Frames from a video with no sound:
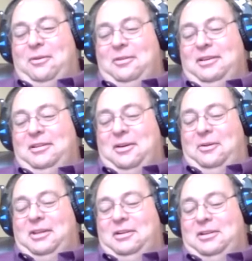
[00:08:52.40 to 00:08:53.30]
not only
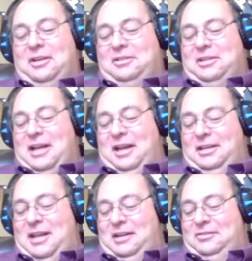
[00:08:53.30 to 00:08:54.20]
waiting to get
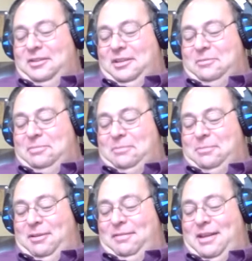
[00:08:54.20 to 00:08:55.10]
you know,
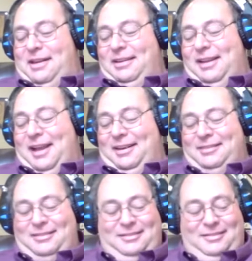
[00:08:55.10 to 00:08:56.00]
admissions or
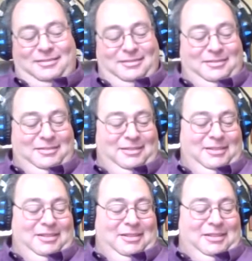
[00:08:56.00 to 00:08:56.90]
denials or
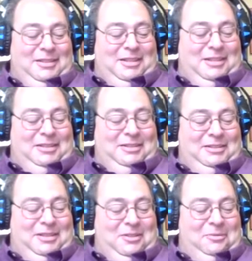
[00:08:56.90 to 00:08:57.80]
placed on
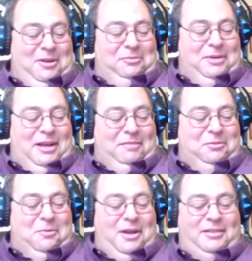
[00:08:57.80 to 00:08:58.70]
hold or the wait
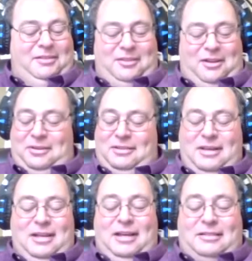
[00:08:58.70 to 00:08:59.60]
list, but
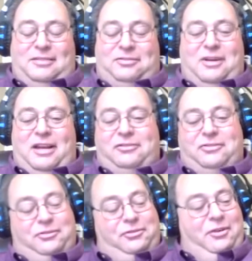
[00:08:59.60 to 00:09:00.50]
then finding out
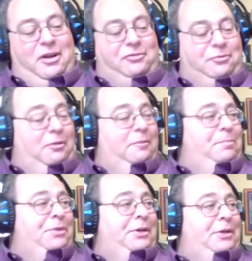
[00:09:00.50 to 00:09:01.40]
about
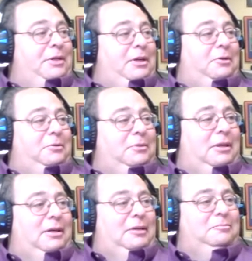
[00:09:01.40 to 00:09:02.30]
scholarships and financial
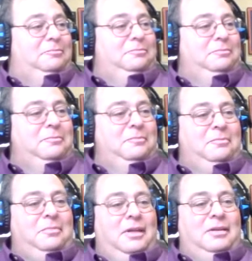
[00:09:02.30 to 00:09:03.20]
aid.
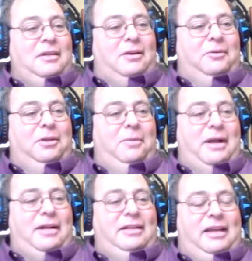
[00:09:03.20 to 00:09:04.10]
Uh, I
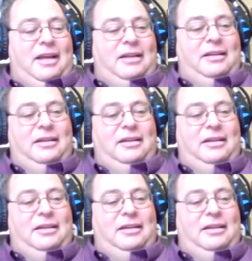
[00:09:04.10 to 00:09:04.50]
don't remember the